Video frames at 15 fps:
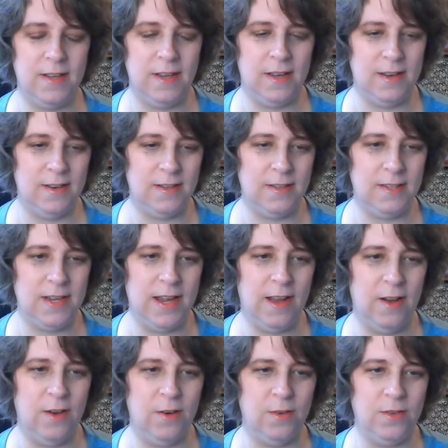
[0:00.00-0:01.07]
and
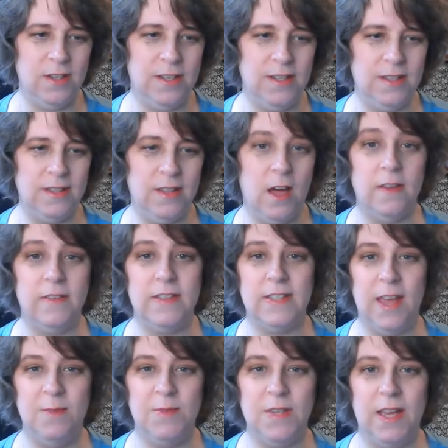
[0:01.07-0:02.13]
how a lot of us
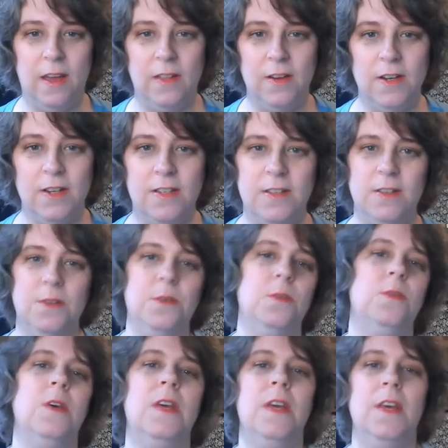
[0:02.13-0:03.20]
came together to